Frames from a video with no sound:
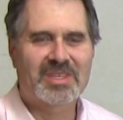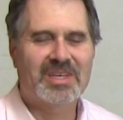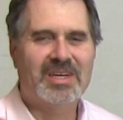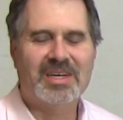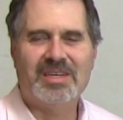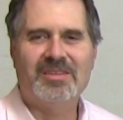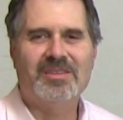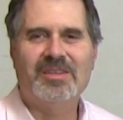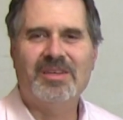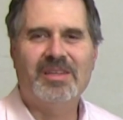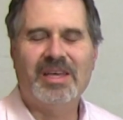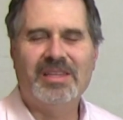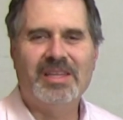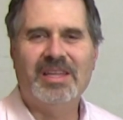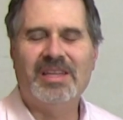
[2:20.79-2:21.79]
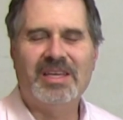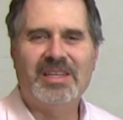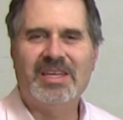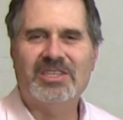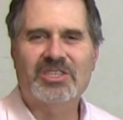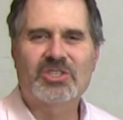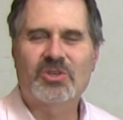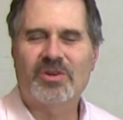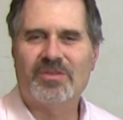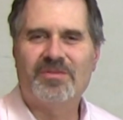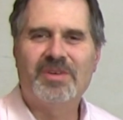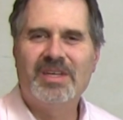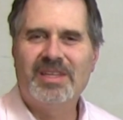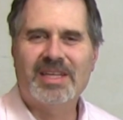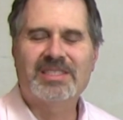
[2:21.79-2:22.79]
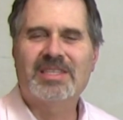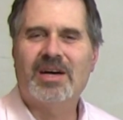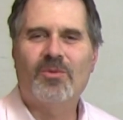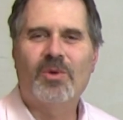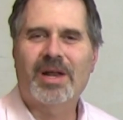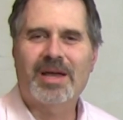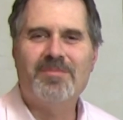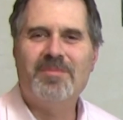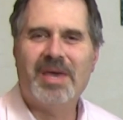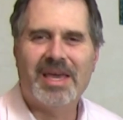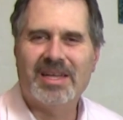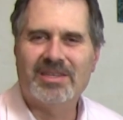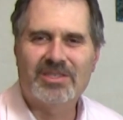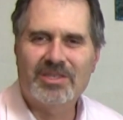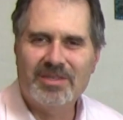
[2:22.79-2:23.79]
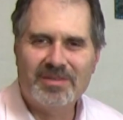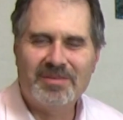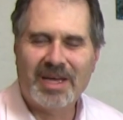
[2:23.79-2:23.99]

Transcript: uh, and then they, they just sort of, that's not what I meant.